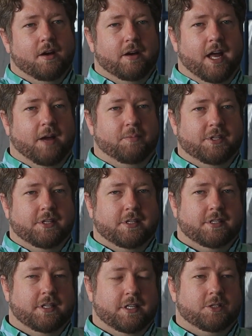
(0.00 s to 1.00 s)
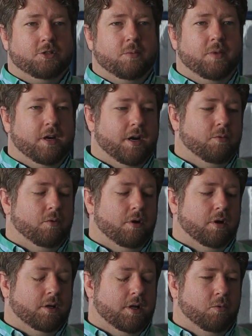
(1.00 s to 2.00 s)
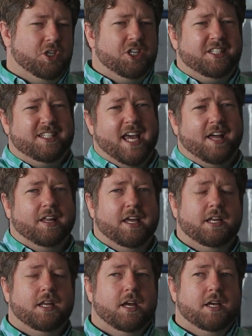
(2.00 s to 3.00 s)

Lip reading: what happens is a distributor will just sell it